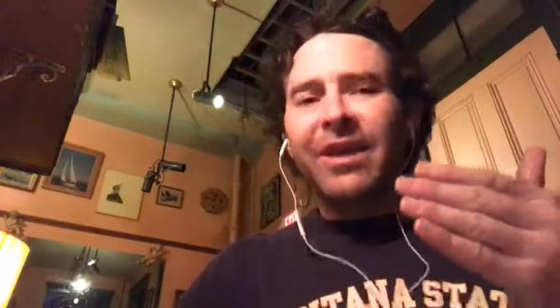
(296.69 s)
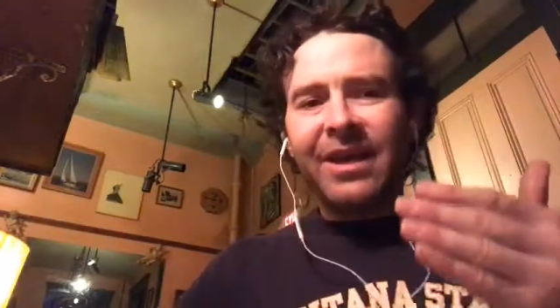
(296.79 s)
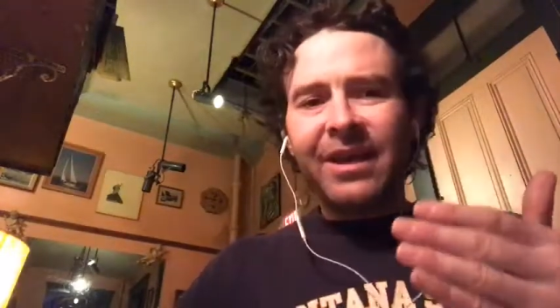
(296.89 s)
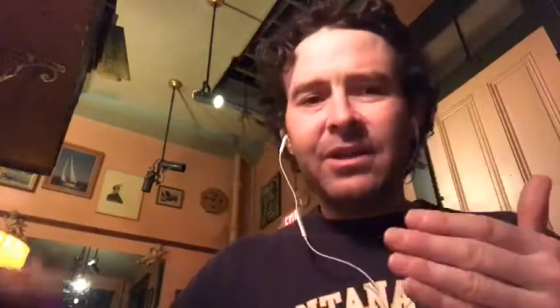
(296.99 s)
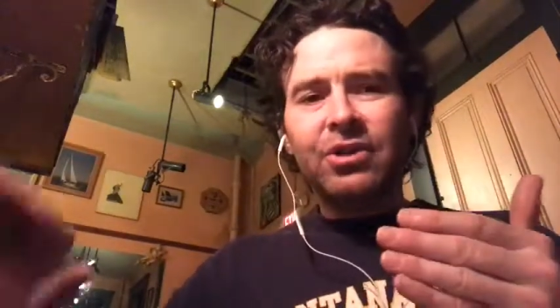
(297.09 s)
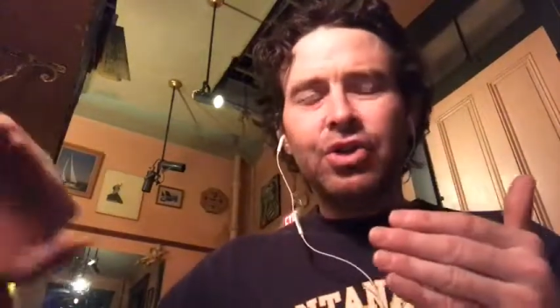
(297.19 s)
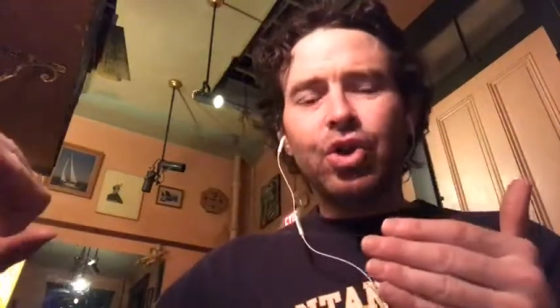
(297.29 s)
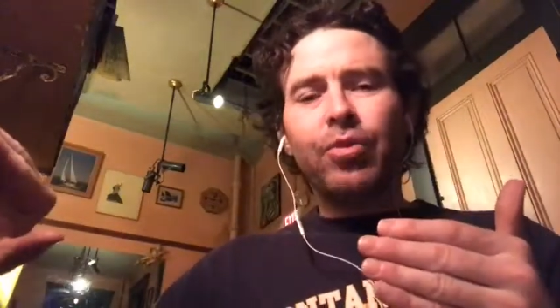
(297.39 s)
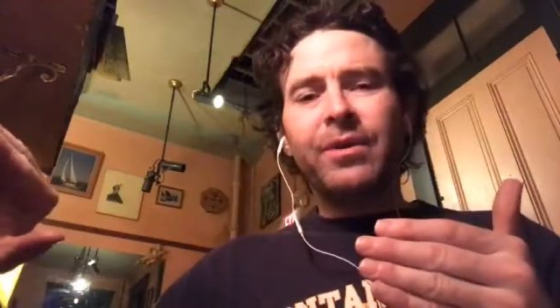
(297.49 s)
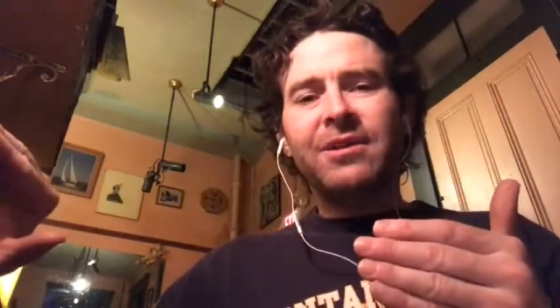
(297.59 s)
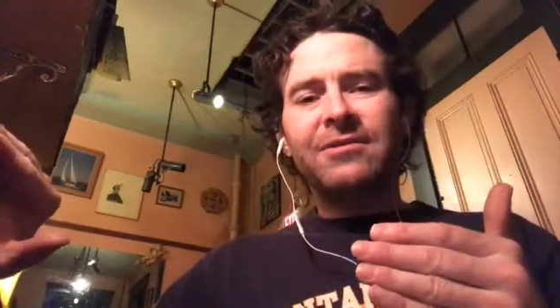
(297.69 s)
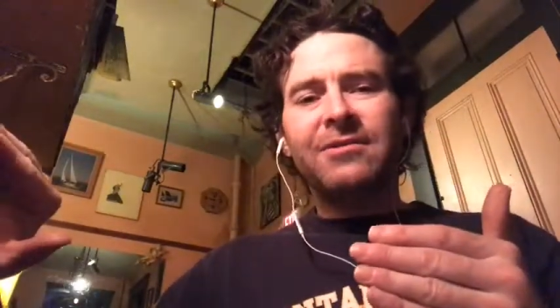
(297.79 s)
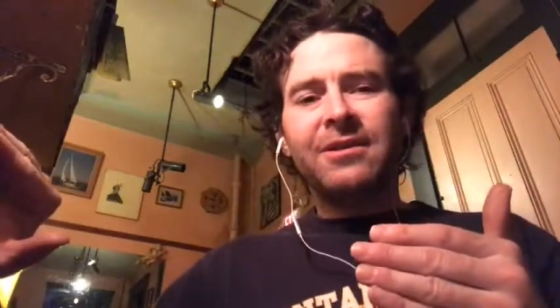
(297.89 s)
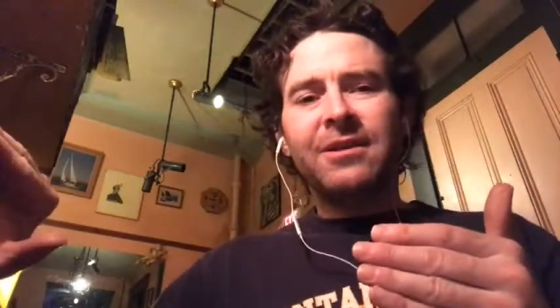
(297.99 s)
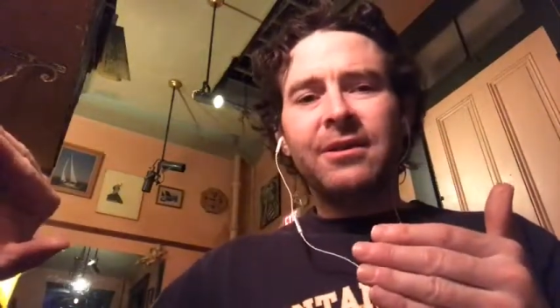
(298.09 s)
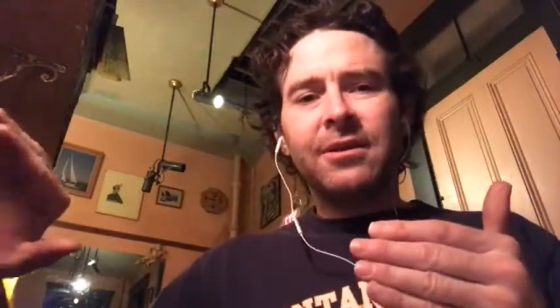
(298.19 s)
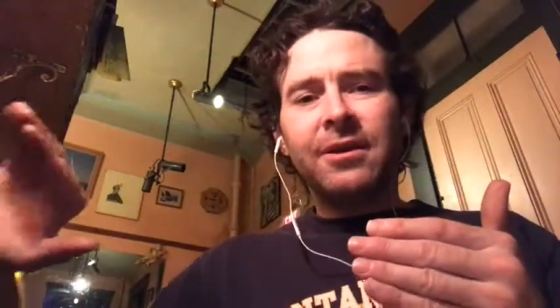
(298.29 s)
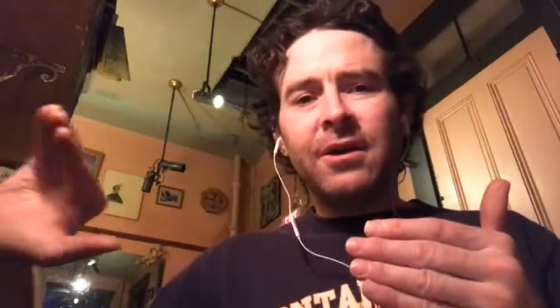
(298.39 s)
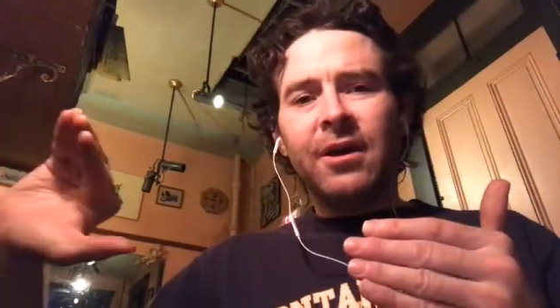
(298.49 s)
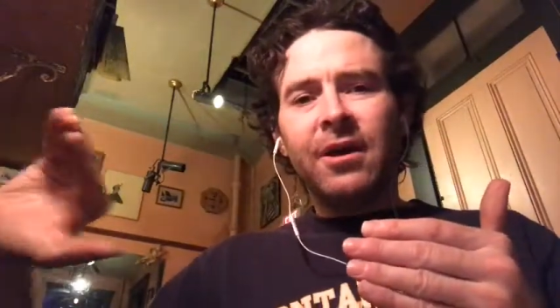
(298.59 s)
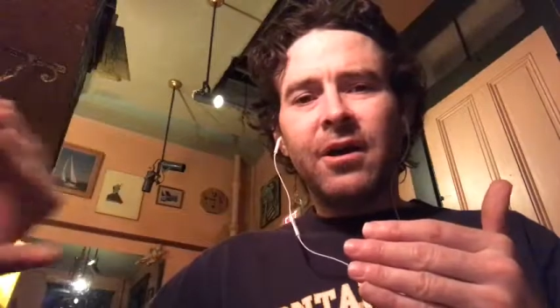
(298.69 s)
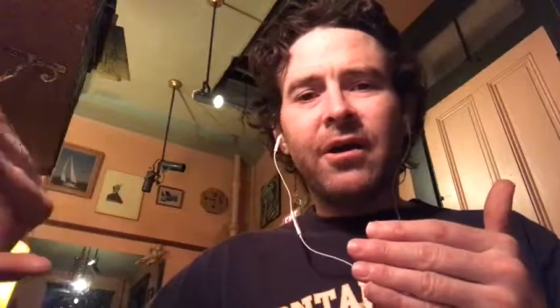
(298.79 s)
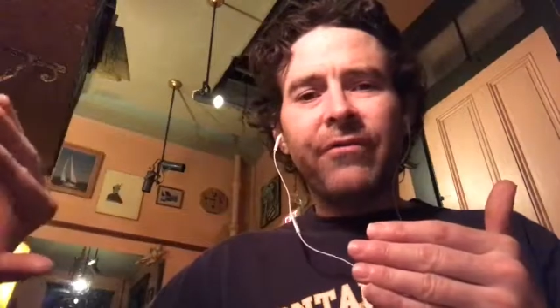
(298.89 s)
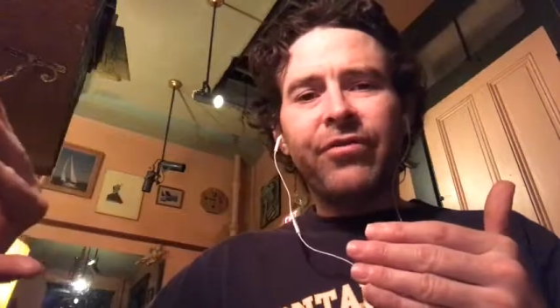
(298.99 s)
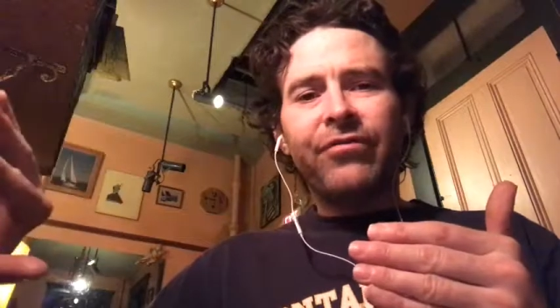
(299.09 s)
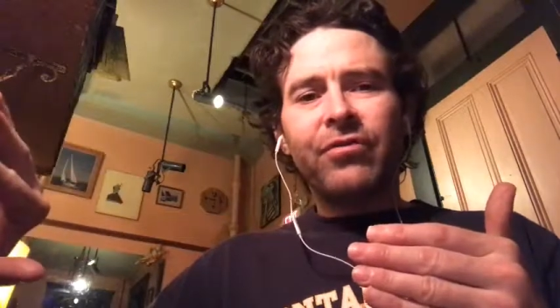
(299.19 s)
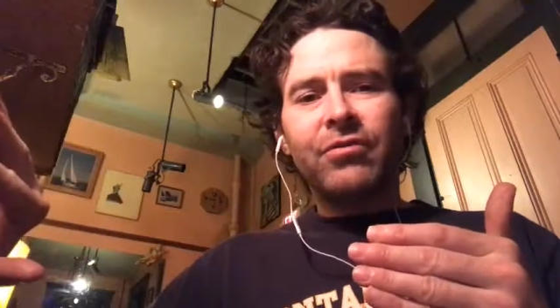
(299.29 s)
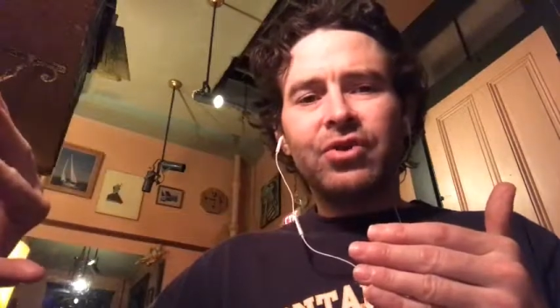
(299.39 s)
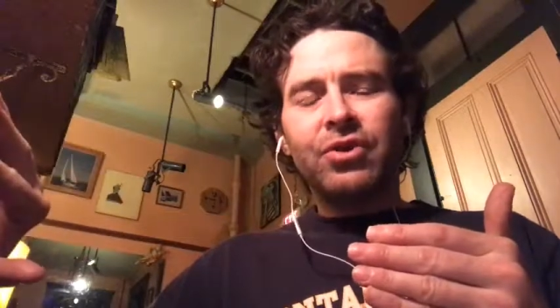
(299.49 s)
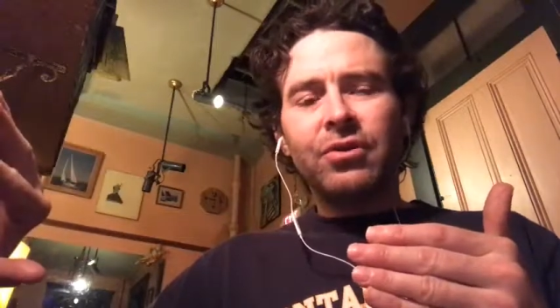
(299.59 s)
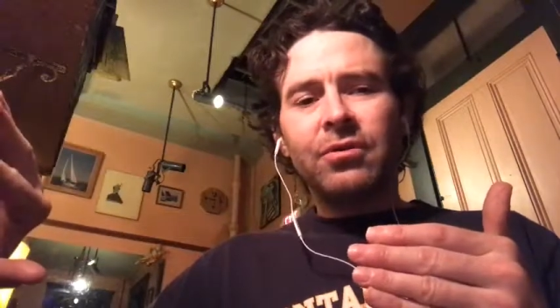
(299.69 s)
indeterminacy of the future,